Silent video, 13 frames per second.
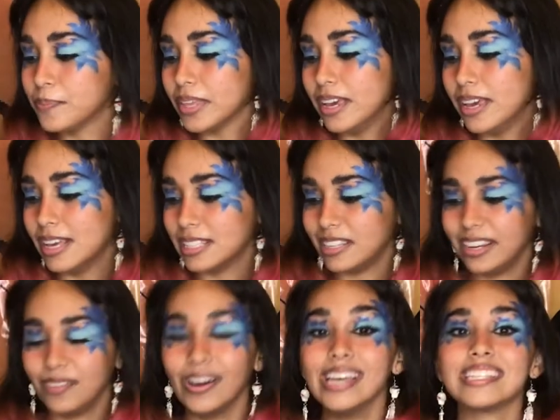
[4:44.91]
So
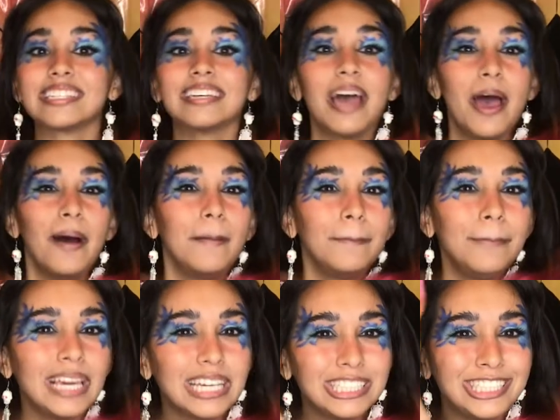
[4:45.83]
anyways,
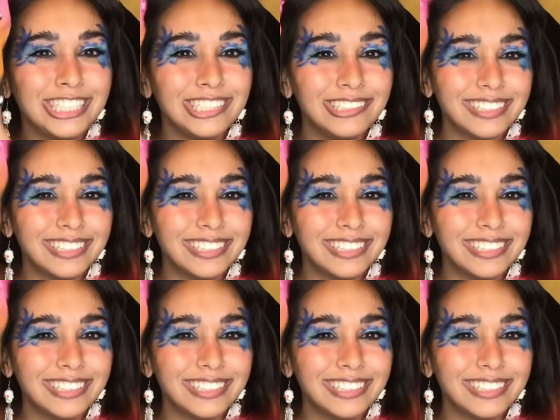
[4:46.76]
Pikachu,